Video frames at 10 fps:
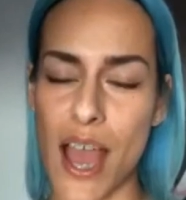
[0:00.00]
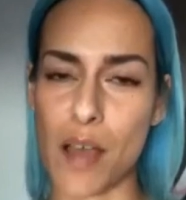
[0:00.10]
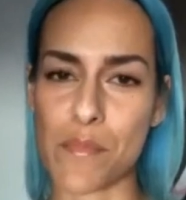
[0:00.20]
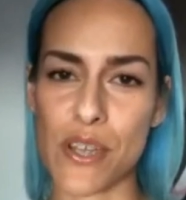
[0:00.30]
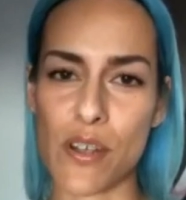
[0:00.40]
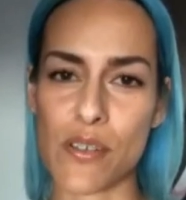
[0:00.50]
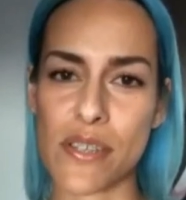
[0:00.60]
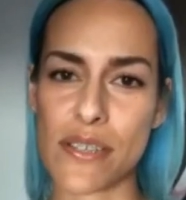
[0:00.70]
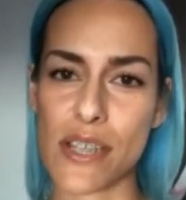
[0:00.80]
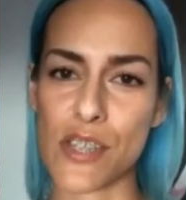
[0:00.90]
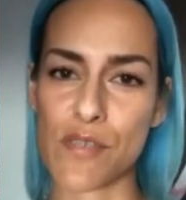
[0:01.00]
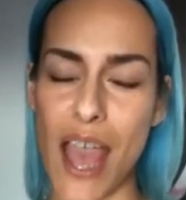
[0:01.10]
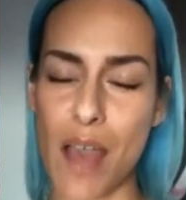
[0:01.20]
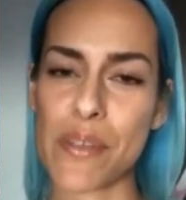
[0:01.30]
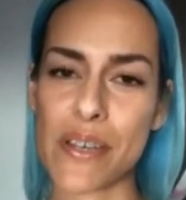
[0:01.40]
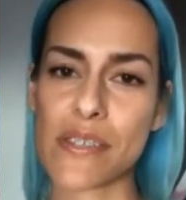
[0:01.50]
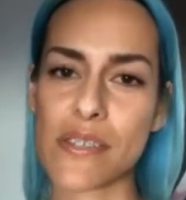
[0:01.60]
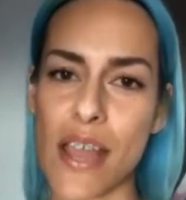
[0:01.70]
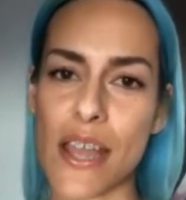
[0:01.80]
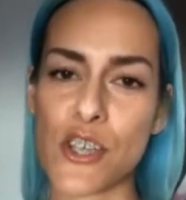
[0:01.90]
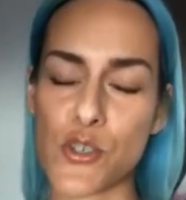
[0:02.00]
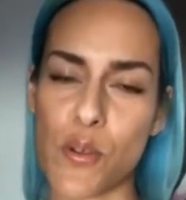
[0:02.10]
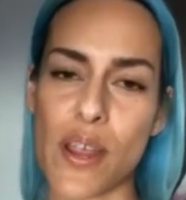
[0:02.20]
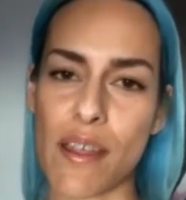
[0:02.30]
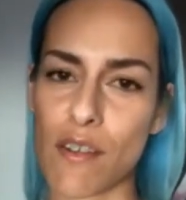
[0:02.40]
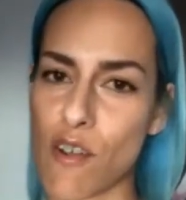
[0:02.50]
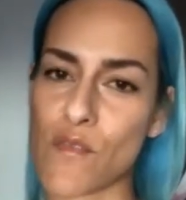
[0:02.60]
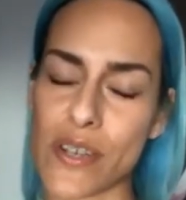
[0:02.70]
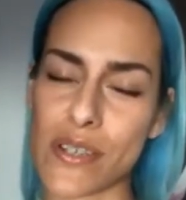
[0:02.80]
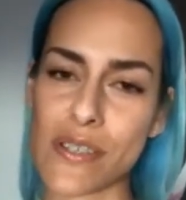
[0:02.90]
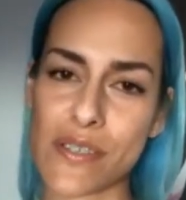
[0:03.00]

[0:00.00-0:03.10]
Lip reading: you know, a sense of happiness and joy and confidence.